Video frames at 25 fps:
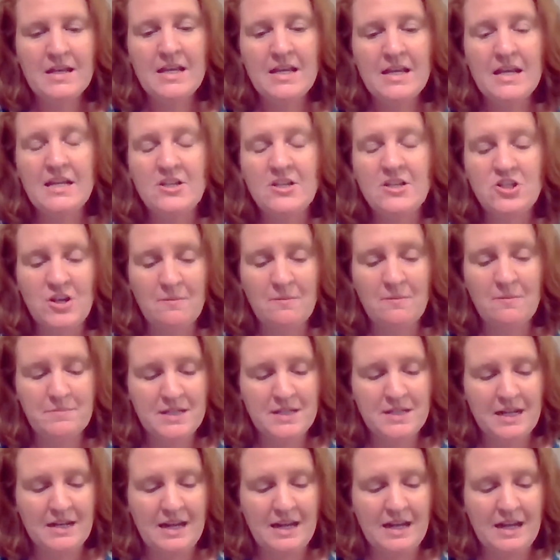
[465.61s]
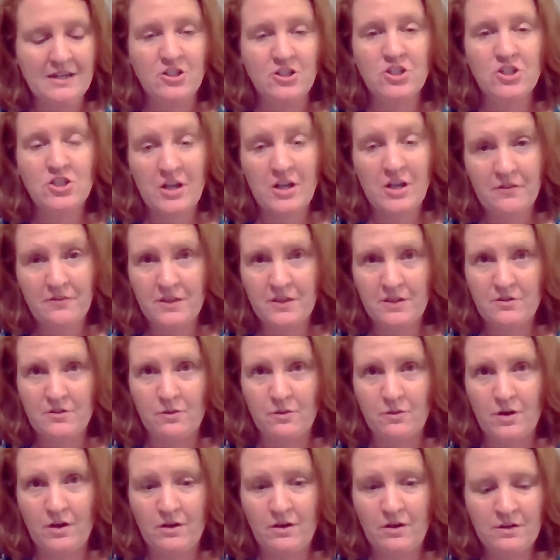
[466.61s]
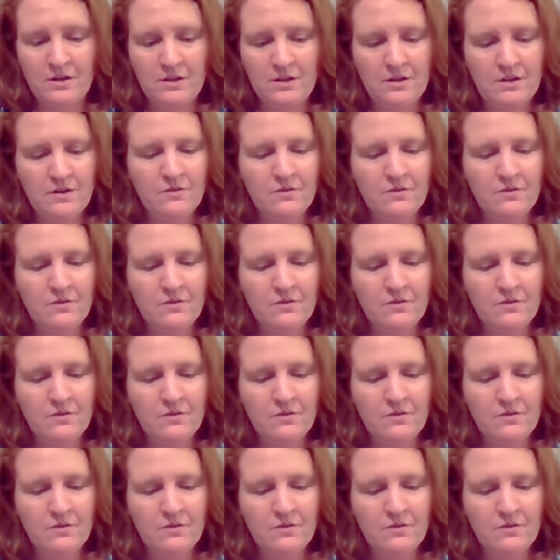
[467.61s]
He jumped in and shut the door,